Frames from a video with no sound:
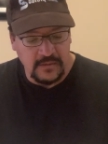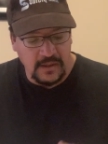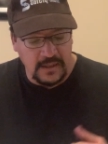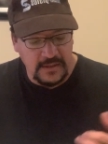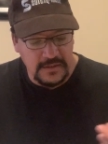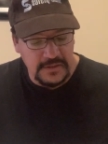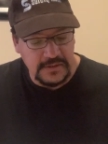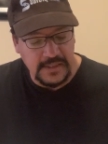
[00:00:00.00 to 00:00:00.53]

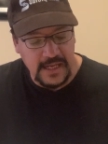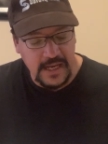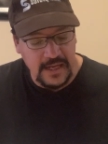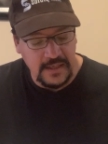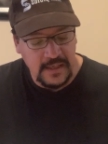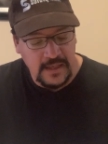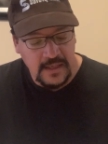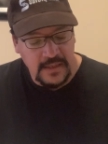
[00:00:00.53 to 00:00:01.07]

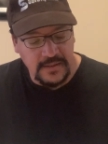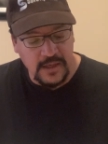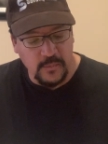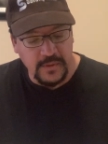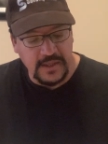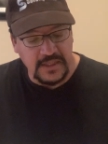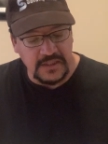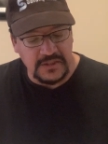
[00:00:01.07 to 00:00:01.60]
understand that
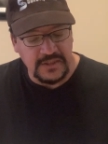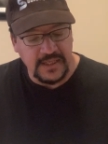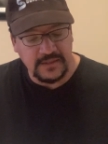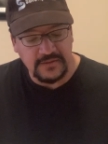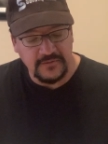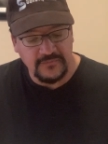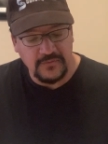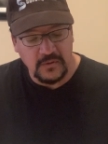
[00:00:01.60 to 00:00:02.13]
we can check
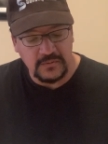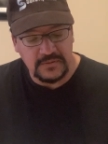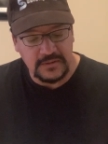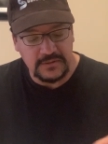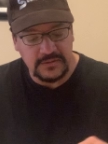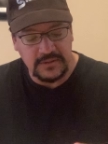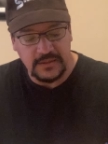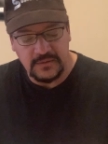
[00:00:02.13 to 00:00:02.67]
the voltage
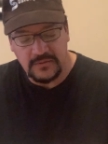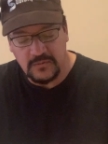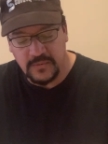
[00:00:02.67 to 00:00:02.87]
signal.